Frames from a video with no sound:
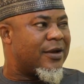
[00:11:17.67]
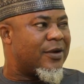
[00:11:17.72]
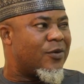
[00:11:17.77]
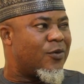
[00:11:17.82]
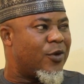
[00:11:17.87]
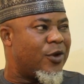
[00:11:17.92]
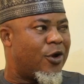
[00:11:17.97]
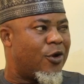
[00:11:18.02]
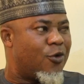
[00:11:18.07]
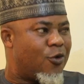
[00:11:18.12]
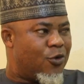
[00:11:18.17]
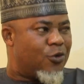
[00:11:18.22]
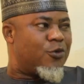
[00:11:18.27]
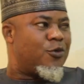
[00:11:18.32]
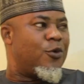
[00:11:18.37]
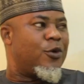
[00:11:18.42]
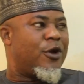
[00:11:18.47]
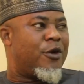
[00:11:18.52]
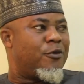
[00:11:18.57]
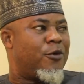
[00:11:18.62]
will not go,
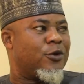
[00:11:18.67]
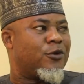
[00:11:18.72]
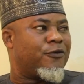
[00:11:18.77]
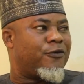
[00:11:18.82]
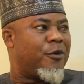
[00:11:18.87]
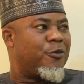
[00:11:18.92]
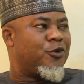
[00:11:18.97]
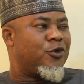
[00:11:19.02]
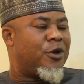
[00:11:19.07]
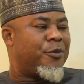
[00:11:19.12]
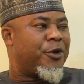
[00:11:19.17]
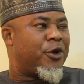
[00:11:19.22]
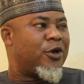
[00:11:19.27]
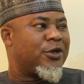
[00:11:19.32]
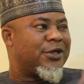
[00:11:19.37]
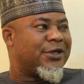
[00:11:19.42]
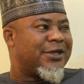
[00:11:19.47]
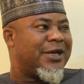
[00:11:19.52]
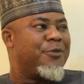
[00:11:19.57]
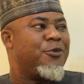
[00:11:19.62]
will not want to form a union,
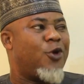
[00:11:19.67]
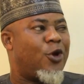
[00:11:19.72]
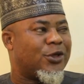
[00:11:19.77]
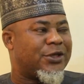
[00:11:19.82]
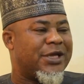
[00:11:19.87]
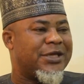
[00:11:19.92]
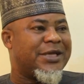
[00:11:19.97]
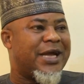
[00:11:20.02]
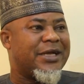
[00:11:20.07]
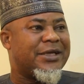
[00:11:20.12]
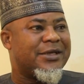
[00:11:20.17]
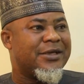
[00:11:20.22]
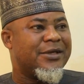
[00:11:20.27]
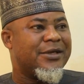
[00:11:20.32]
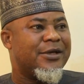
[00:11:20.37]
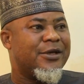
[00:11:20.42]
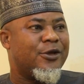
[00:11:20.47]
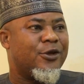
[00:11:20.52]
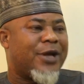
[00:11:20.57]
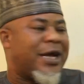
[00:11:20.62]
because the same law says that
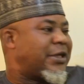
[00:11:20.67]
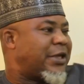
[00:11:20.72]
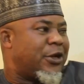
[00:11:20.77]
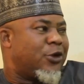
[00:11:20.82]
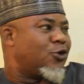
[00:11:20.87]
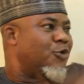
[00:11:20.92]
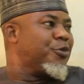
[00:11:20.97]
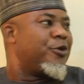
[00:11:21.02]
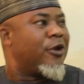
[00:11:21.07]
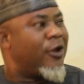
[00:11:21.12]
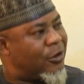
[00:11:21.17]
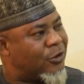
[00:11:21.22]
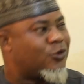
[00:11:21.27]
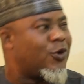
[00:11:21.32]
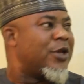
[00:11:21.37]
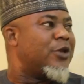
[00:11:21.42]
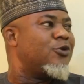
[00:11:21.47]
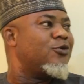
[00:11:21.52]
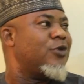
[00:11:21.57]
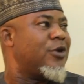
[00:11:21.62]
you can stand not to belong
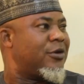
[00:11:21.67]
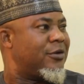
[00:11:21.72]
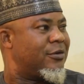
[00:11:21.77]
to any union.